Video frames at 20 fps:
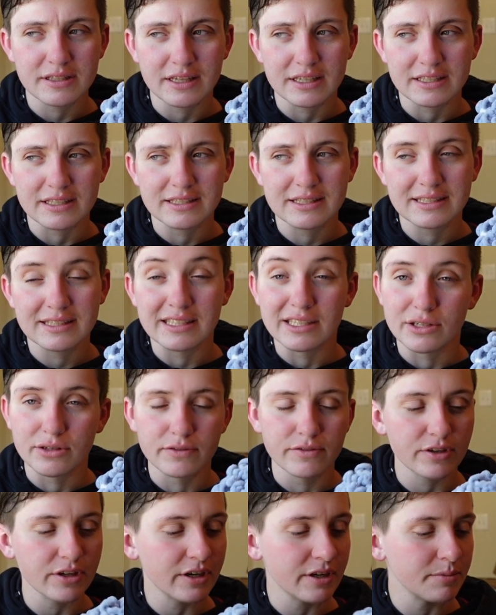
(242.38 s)
like
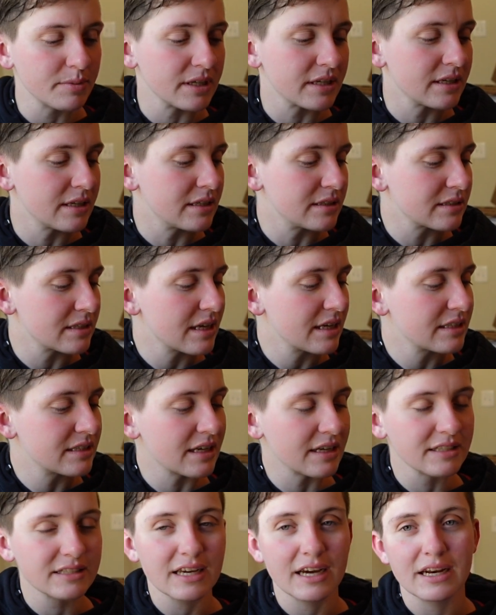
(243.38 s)
silver because it
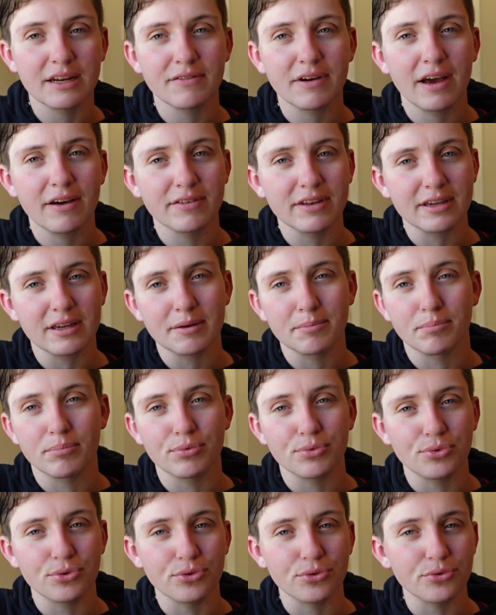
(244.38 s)
does kind of have like a
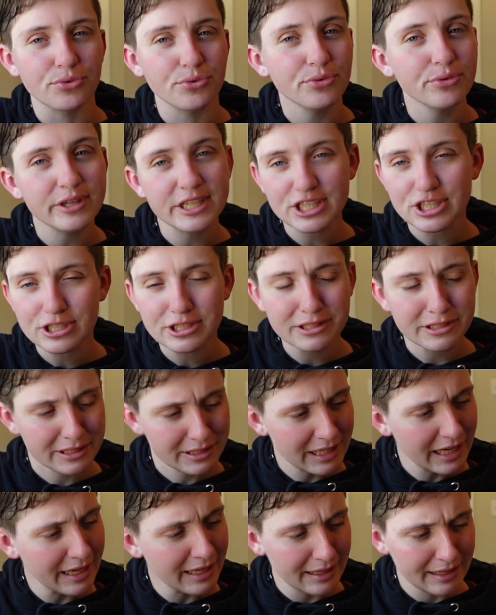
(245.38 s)
bluish
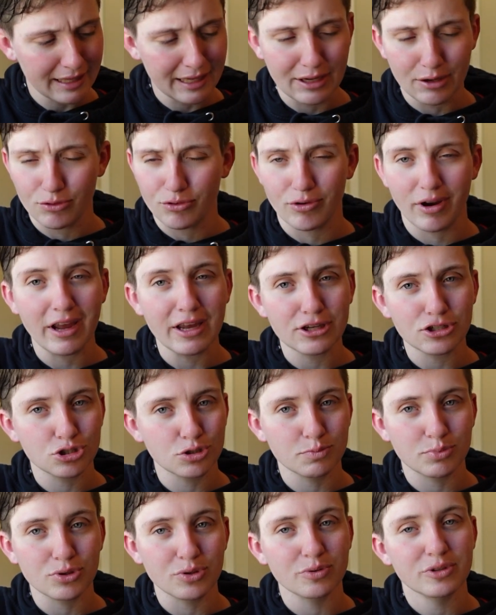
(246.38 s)
tint, like
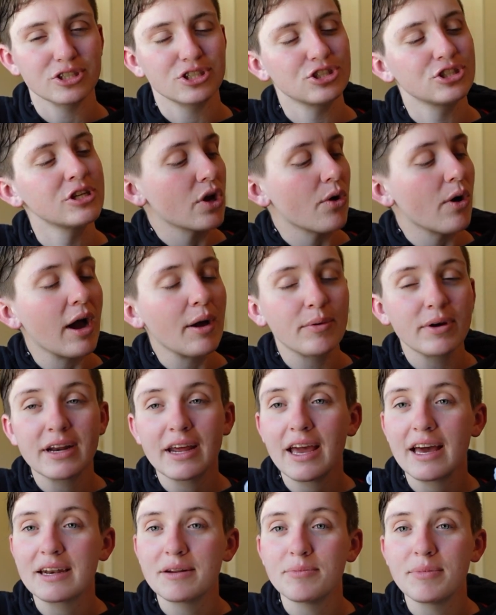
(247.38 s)
grayish bluish. So I went
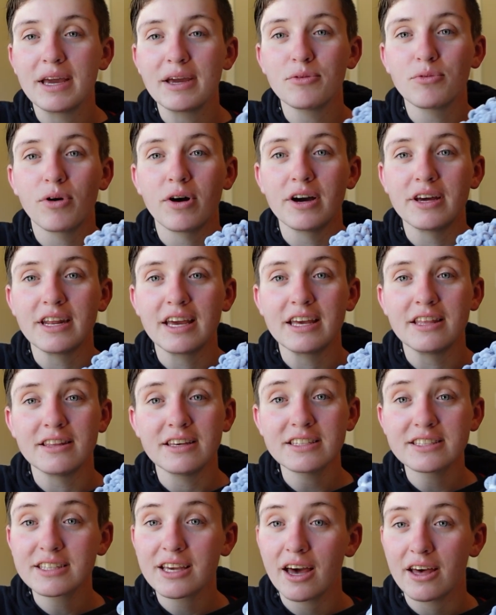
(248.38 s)
ahead and made one in
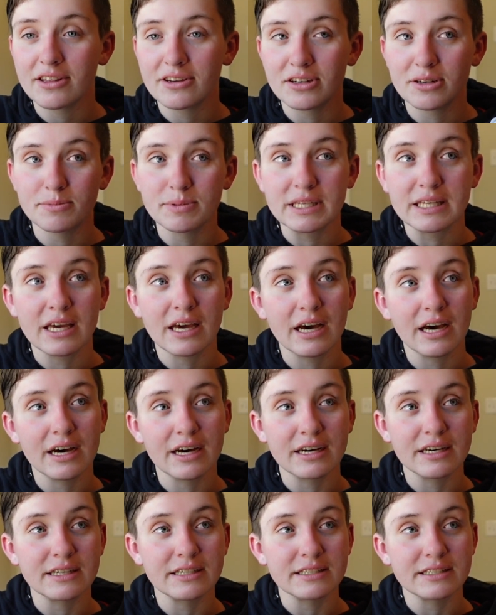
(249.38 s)
this color
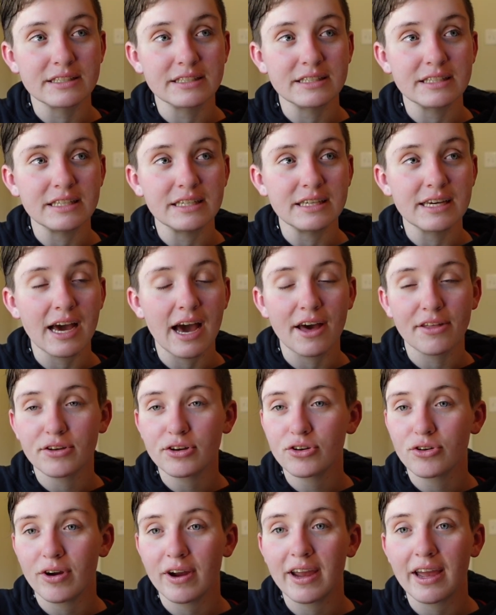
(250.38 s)
because the
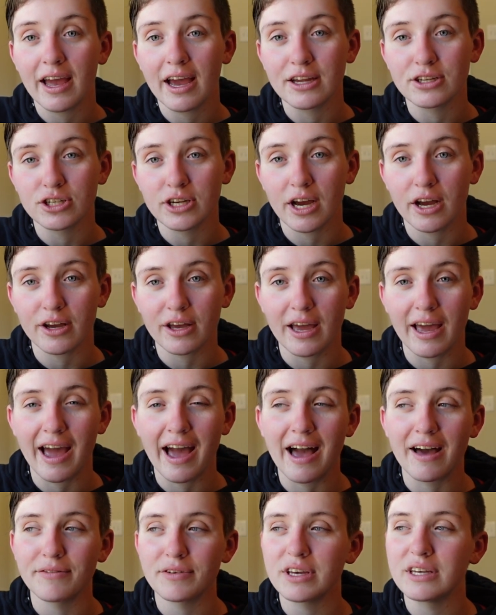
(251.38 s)
other gray hedgehog I
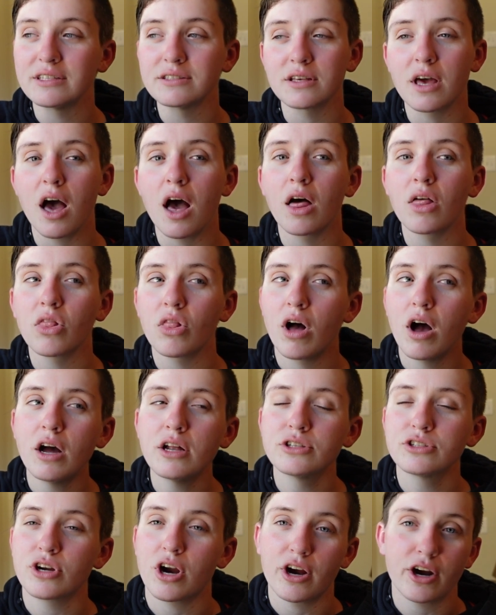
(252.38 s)
have is a
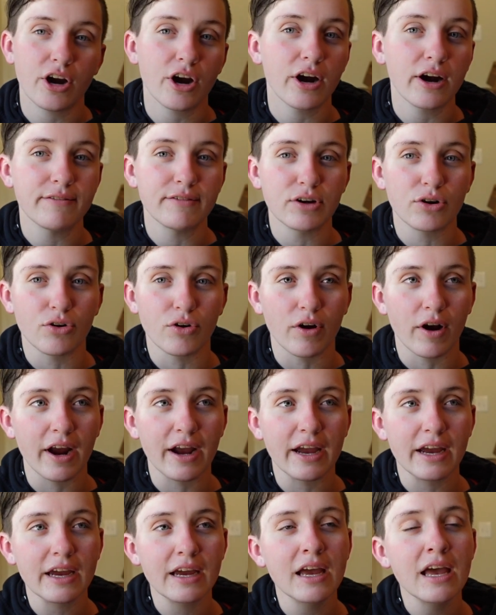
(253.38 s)
lot darker of a
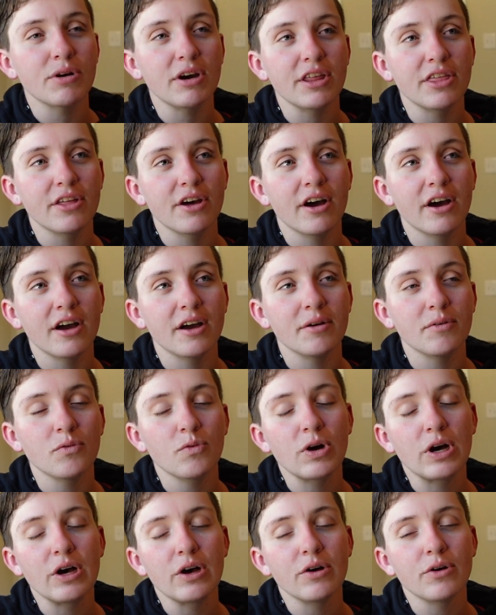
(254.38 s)
gray. So I thought,
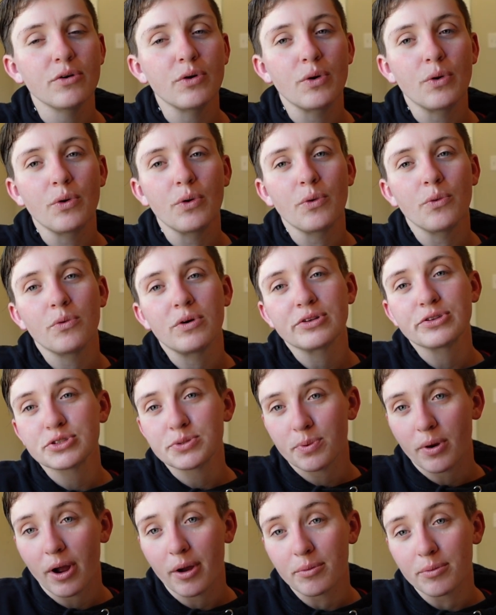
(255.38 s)
well, what's
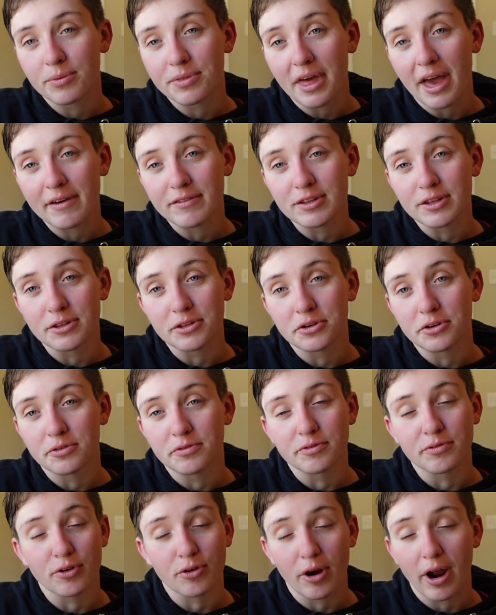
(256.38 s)
the problem with having a
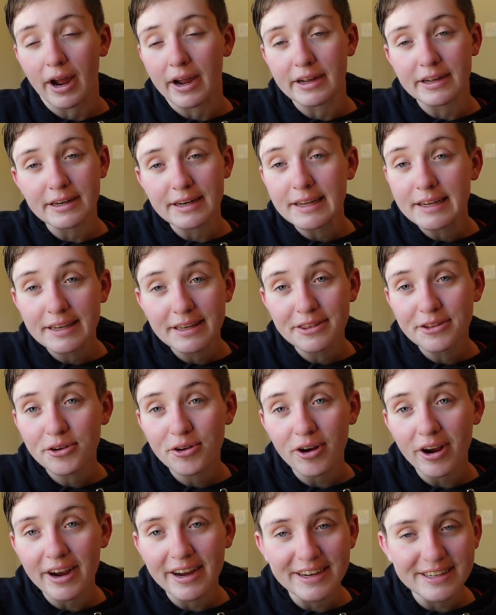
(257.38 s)
little variety in the
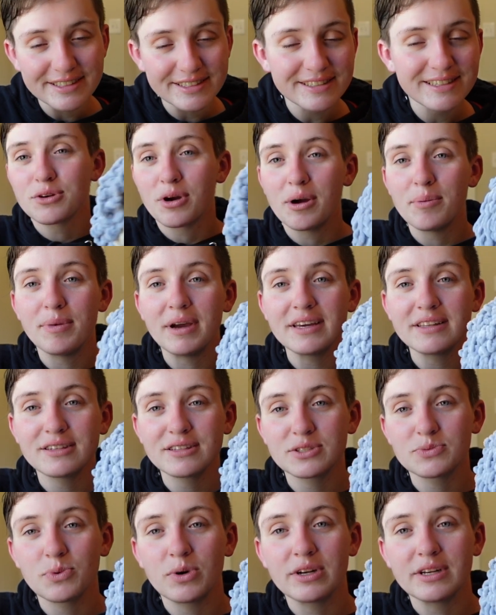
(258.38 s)
grays? So I made
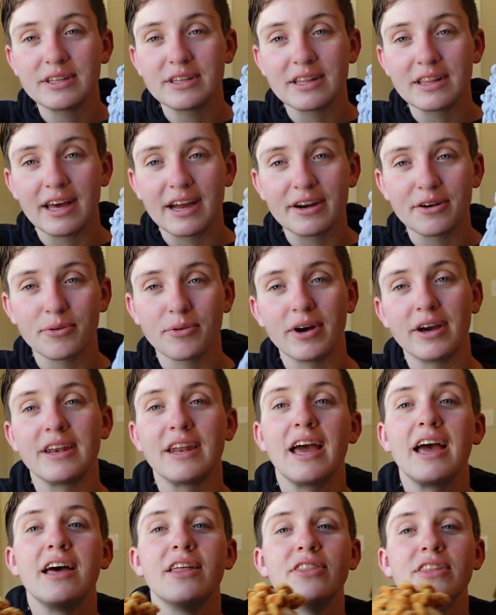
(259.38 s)
this one and the lighter one,
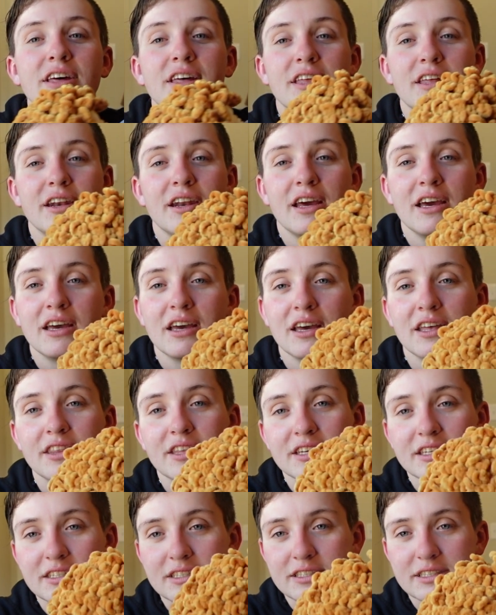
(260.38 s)
and then
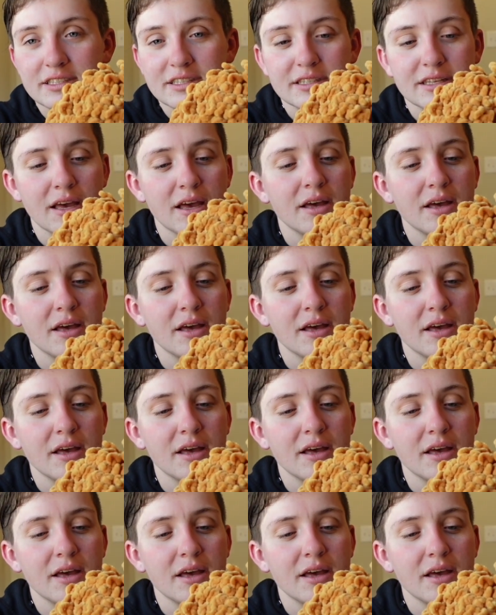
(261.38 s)
this